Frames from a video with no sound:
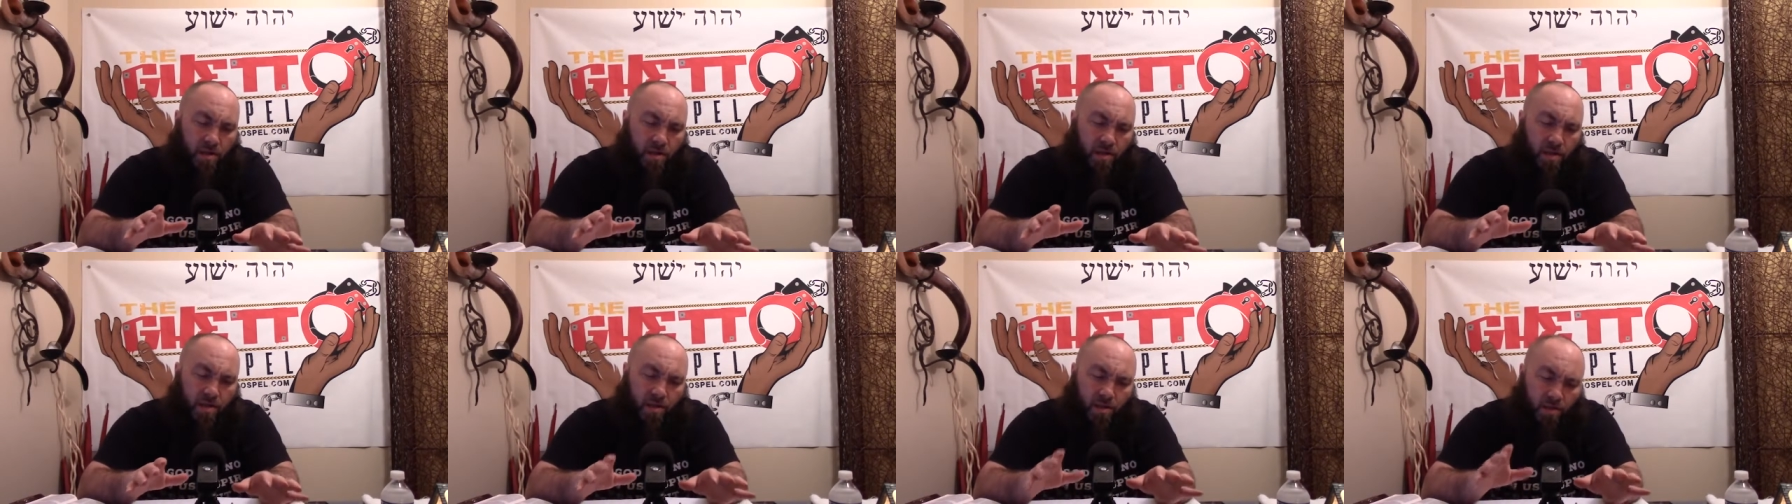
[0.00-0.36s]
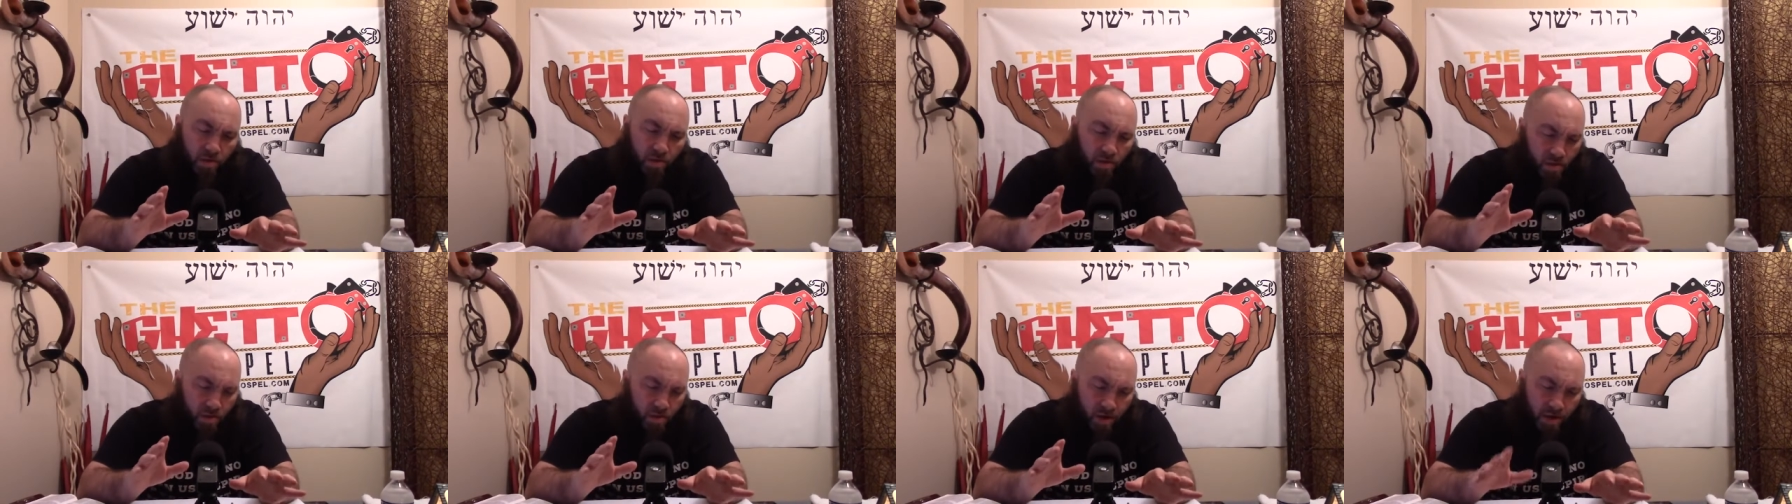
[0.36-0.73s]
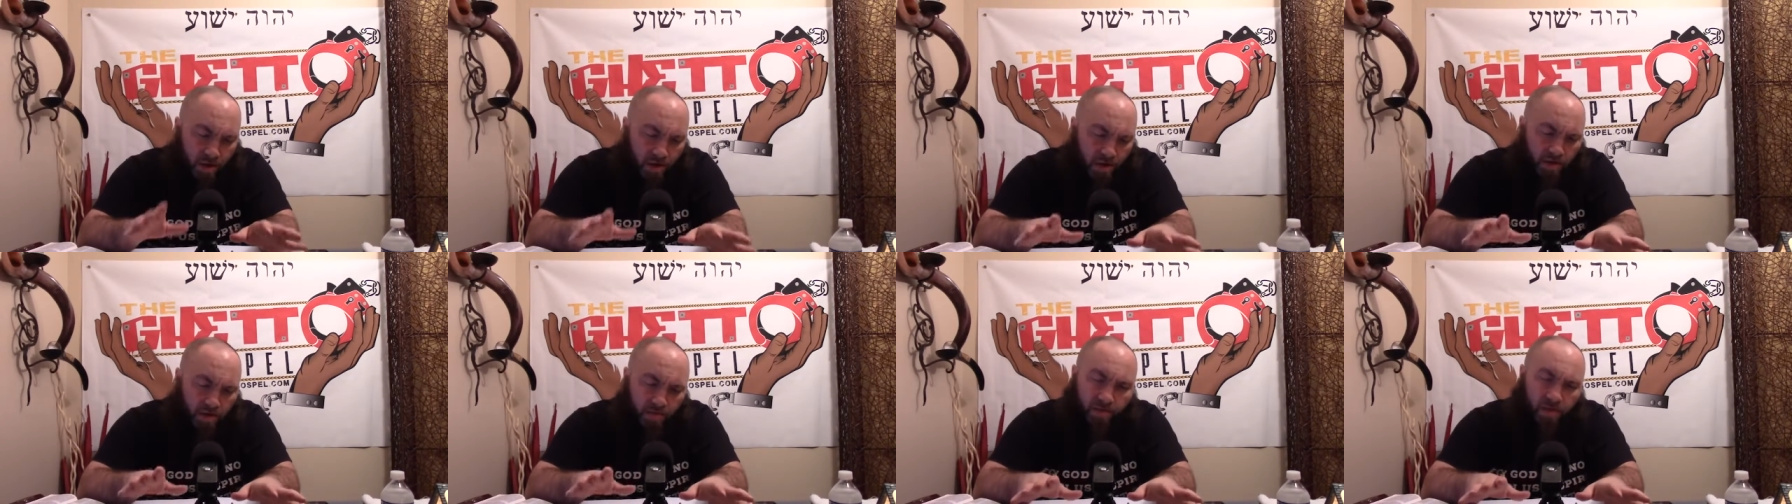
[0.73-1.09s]
that the Lord
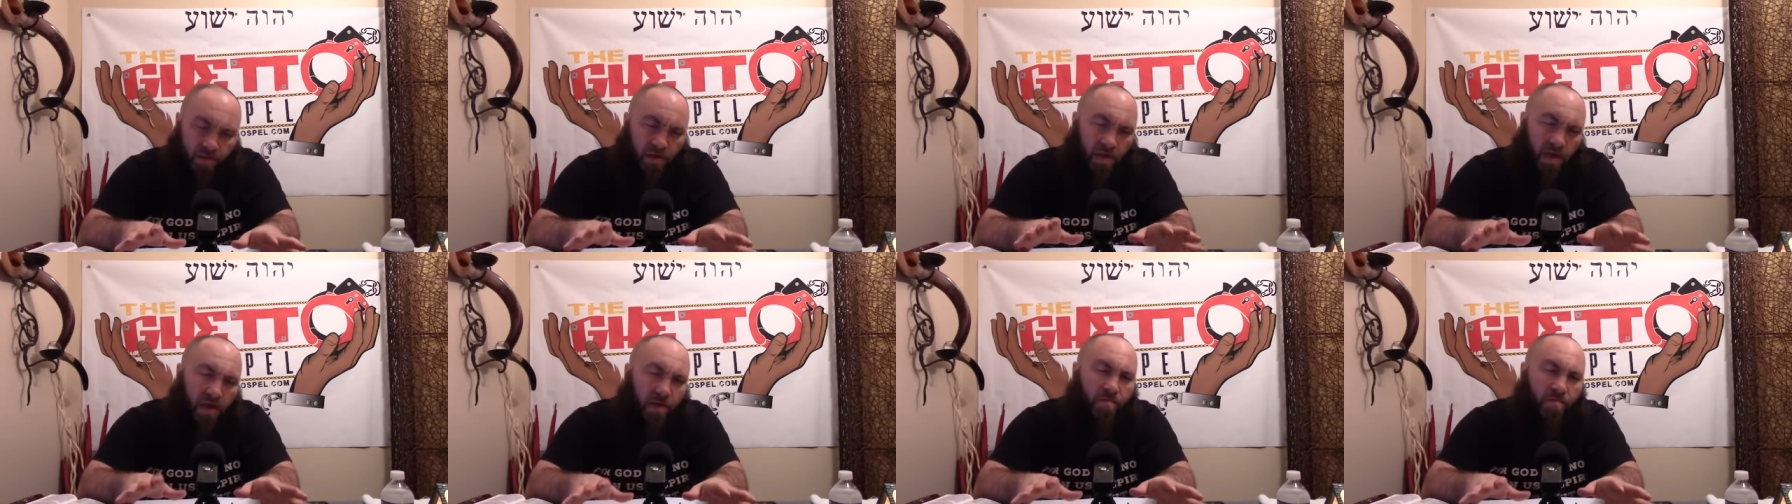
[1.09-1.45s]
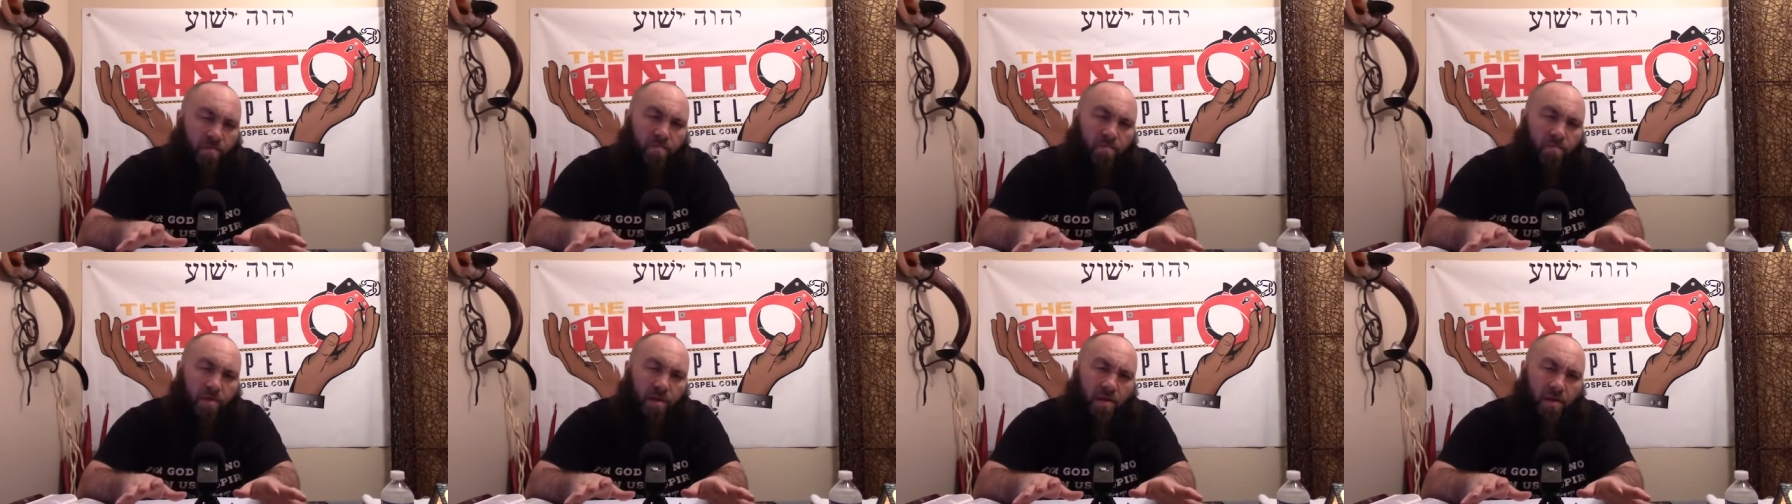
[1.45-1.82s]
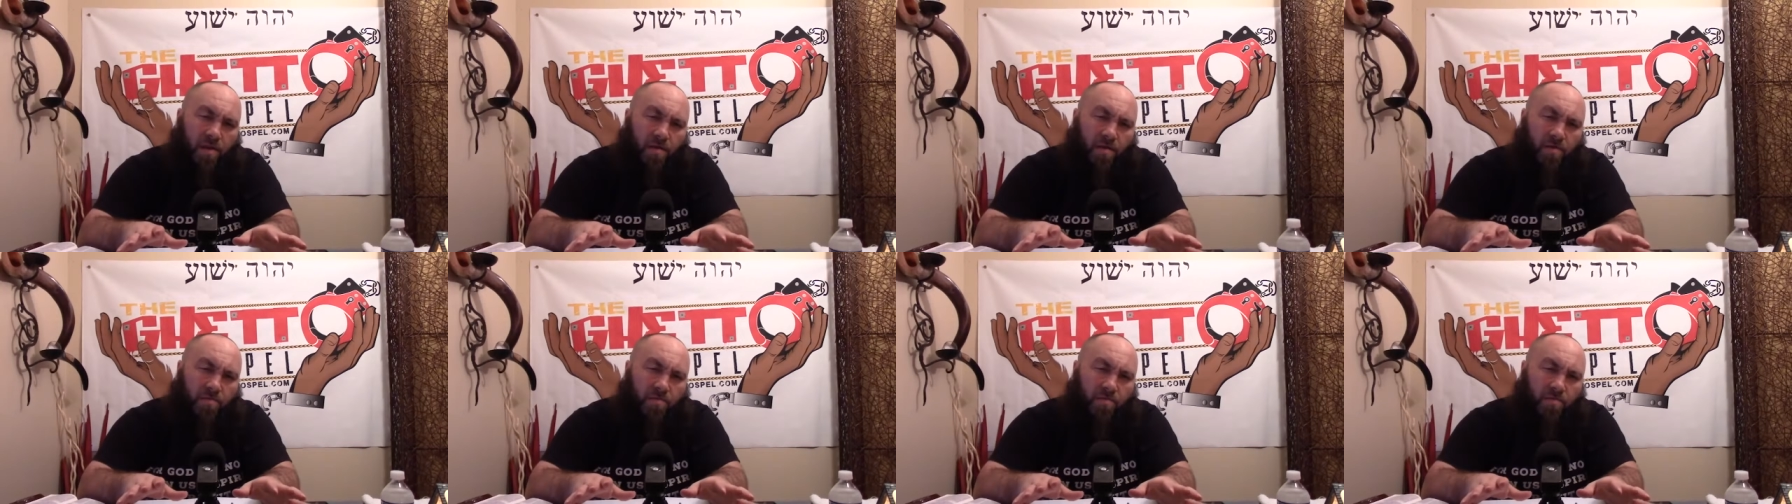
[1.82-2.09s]
has ever given me.